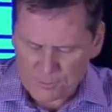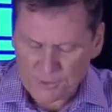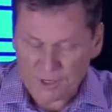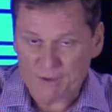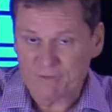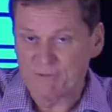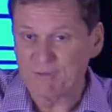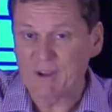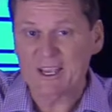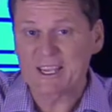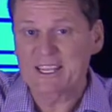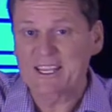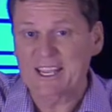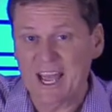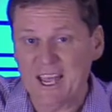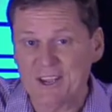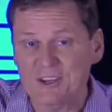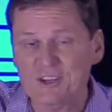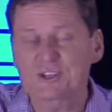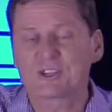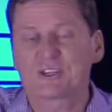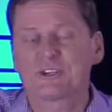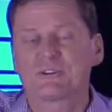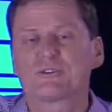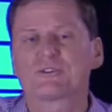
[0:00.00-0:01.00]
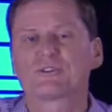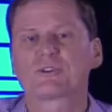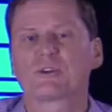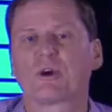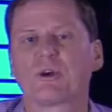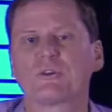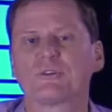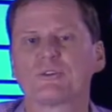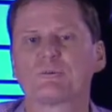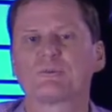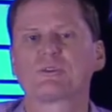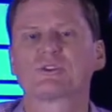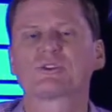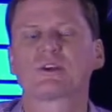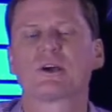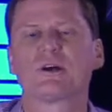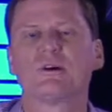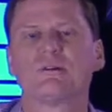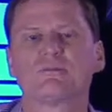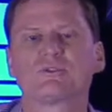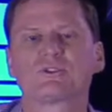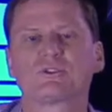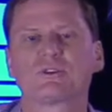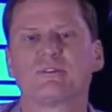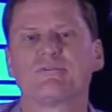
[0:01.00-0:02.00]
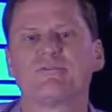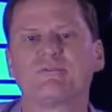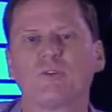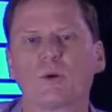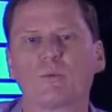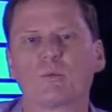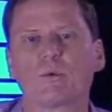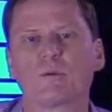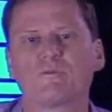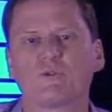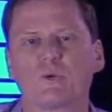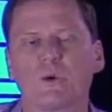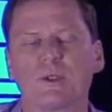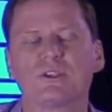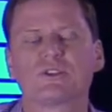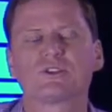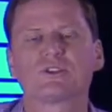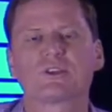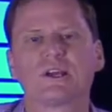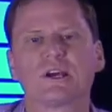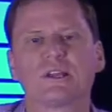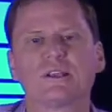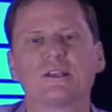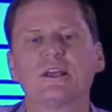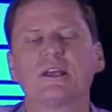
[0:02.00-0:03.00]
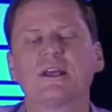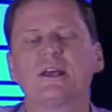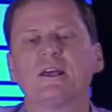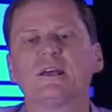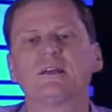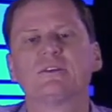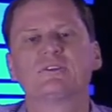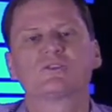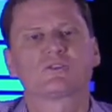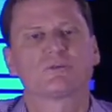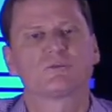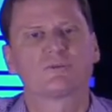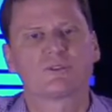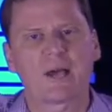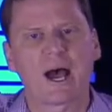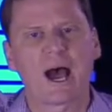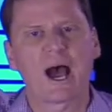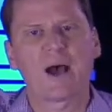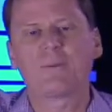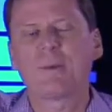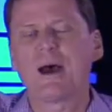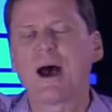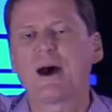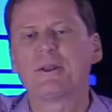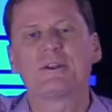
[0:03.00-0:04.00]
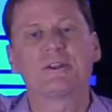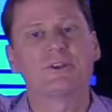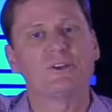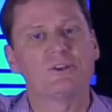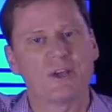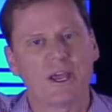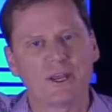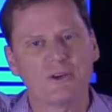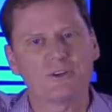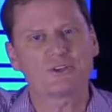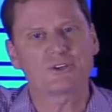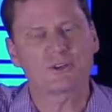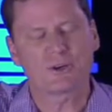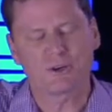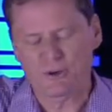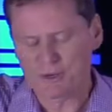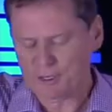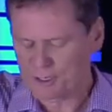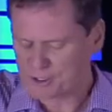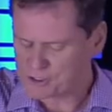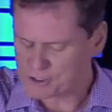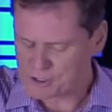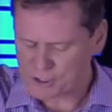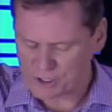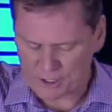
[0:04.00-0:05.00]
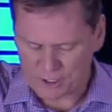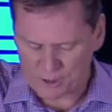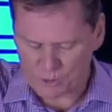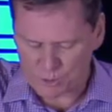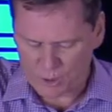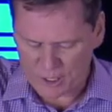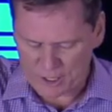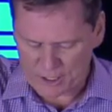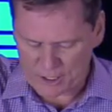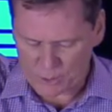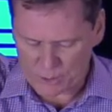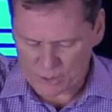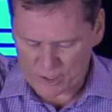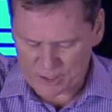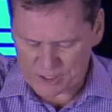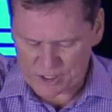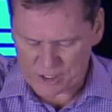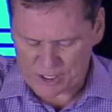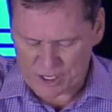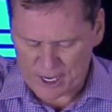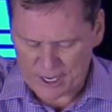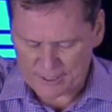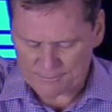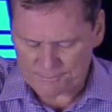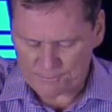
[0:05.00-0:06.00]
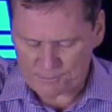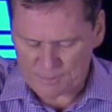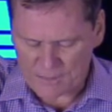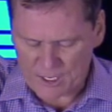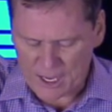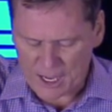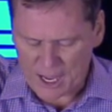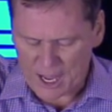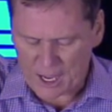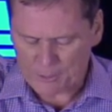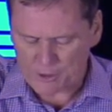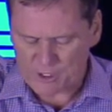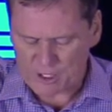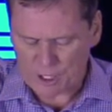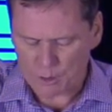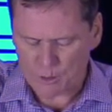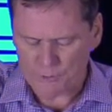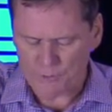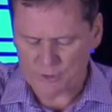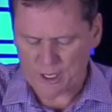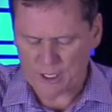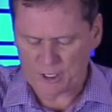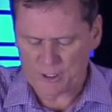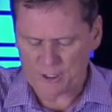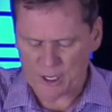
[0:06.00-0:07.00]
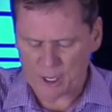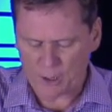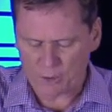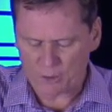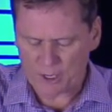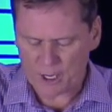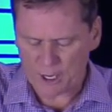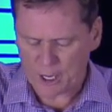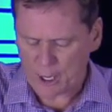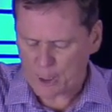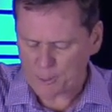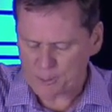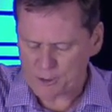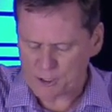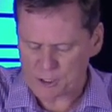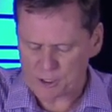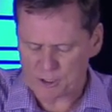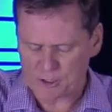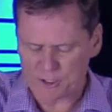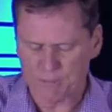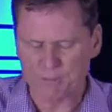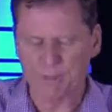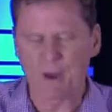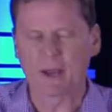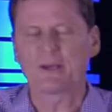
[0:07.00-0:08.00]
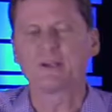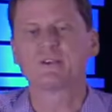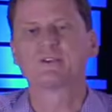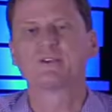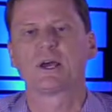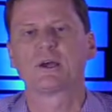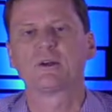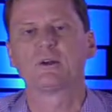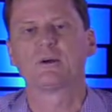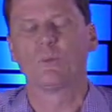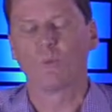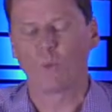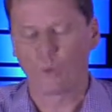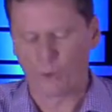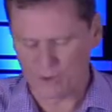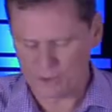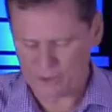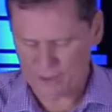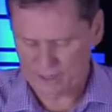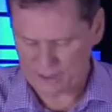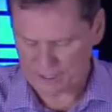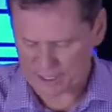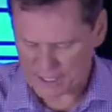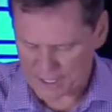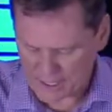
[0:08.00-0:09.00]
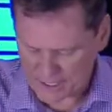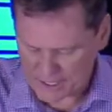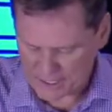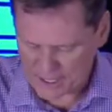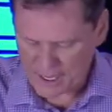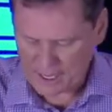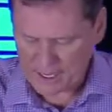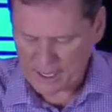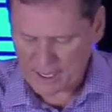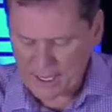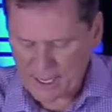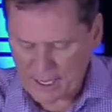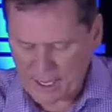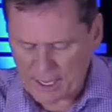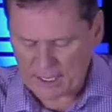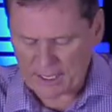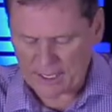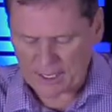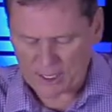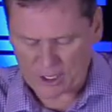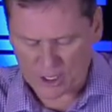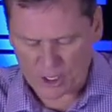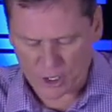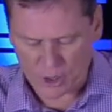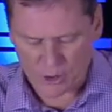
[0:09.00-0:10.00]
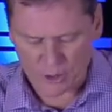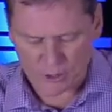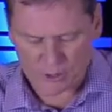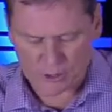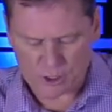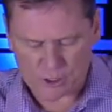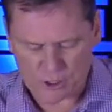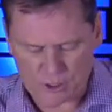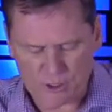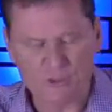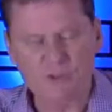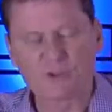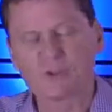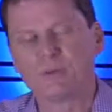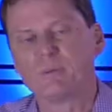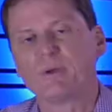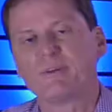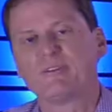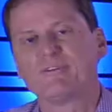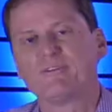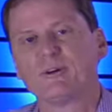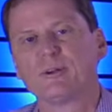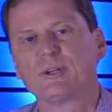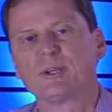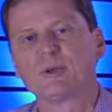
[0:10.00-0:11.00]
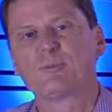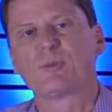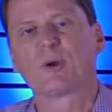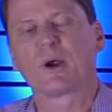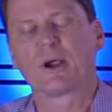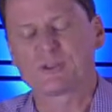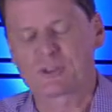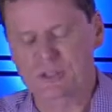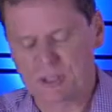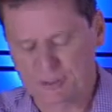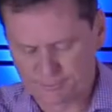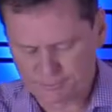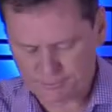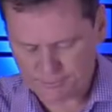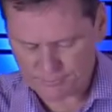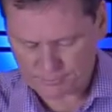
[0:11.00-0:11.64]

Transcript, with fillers: Vacations are themselves a form of reset. So, time out in nature is a good way to reset. I'm told that yoga helps you to meditate on one thing and encourages you to be fully present.